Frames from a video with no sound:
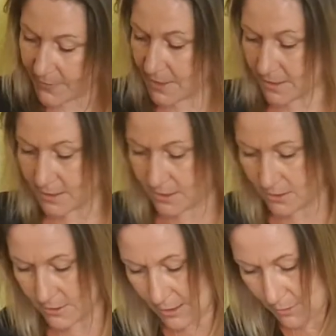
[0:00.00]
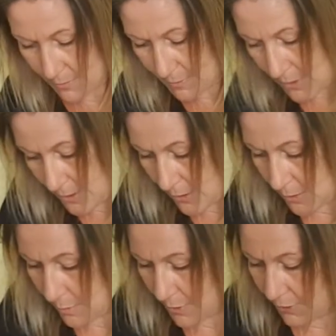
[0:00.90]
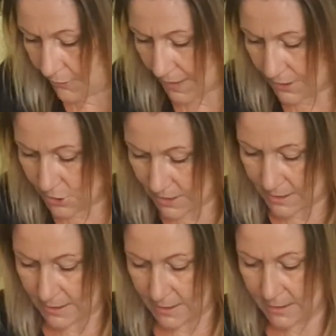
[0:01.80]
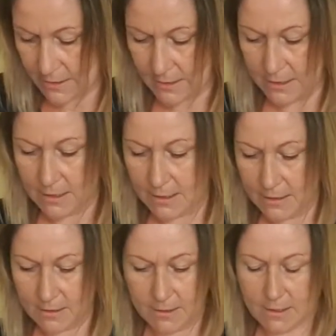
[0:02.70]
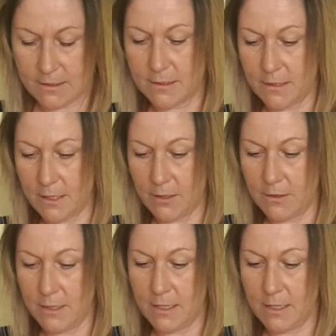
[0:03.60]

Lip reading: So let's do that on both edges, like so.